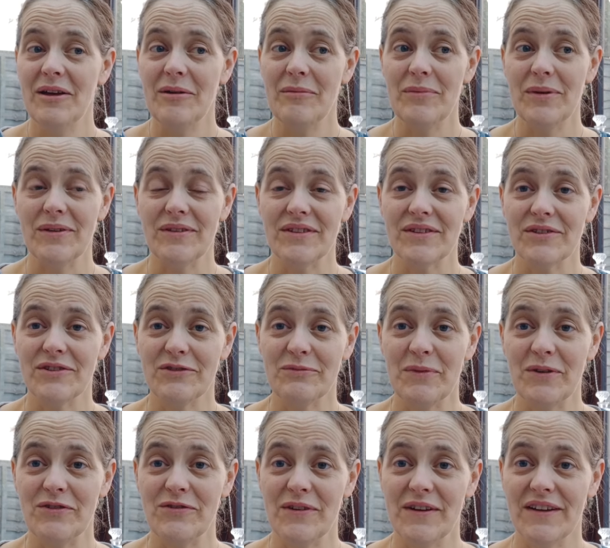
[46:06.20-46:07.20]
But
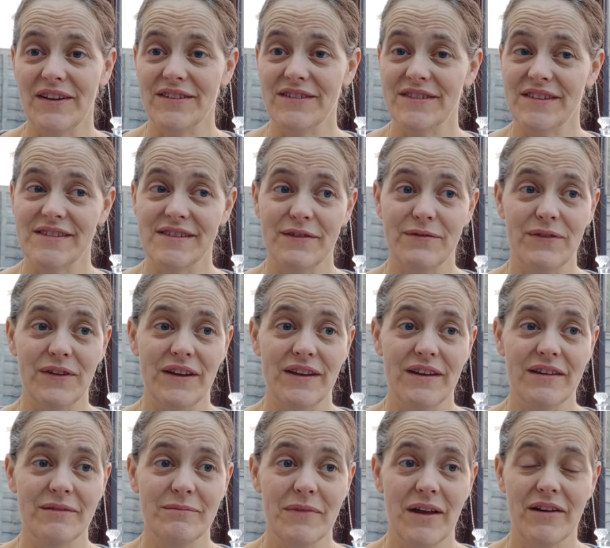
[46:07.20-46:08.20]
Cosmo's realised that if
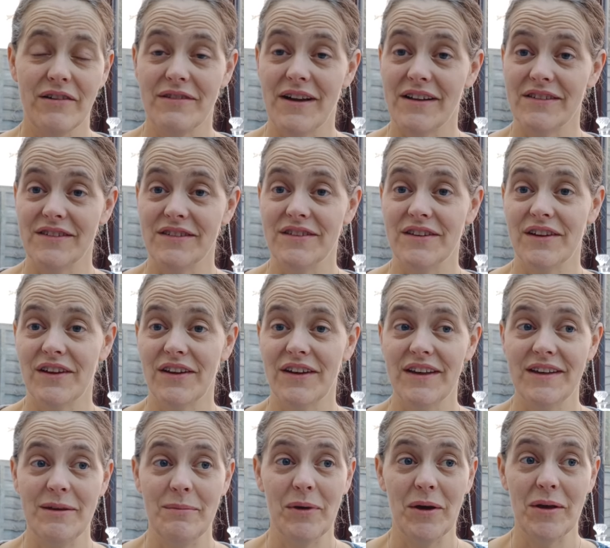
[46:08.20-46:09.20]
he harasses her,
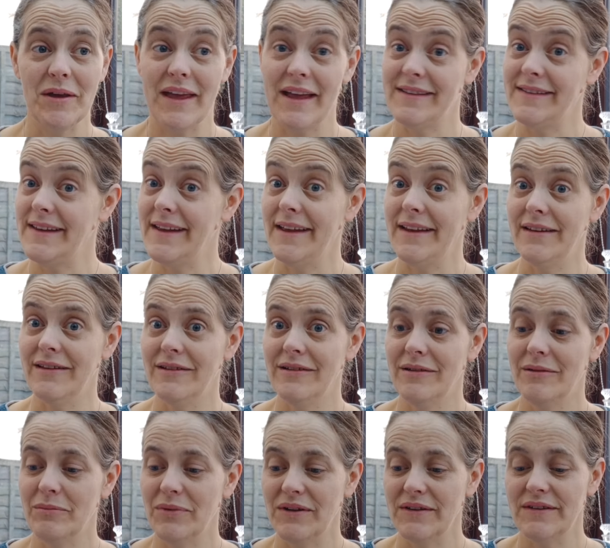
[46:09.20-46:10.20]
he might get in.
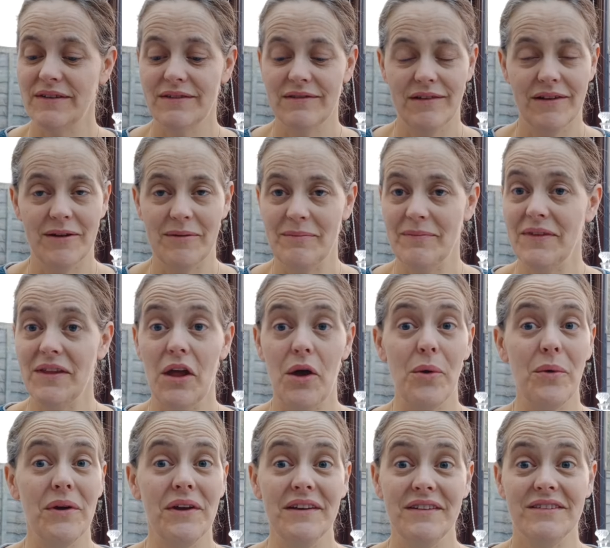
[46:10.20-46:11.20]
But no,
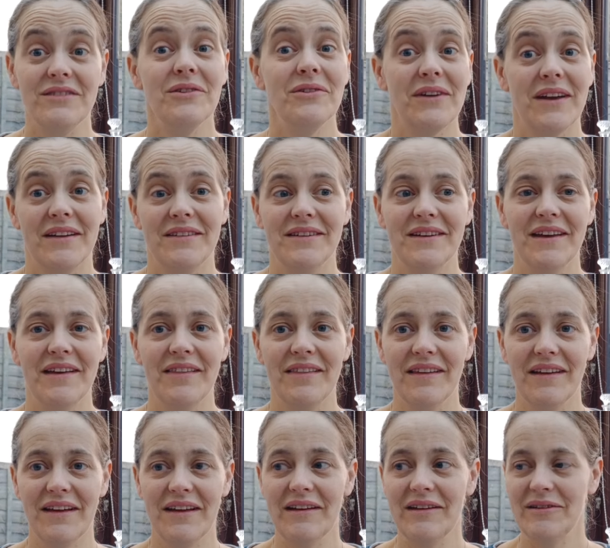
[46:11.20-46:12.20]
he's not getting in
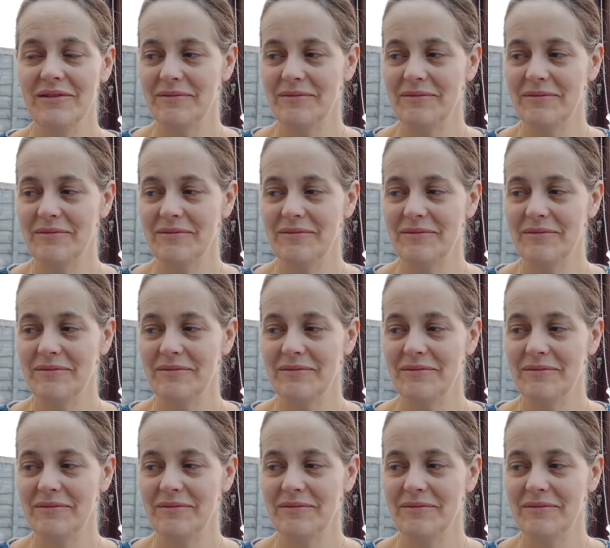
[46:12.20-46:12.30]
there.